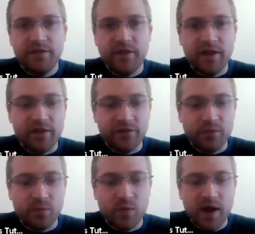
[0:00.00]
This
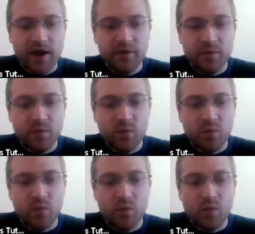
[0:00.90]
is when
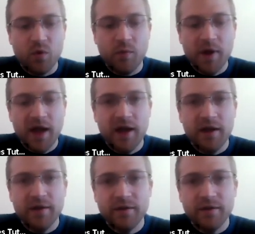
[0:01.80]
warm air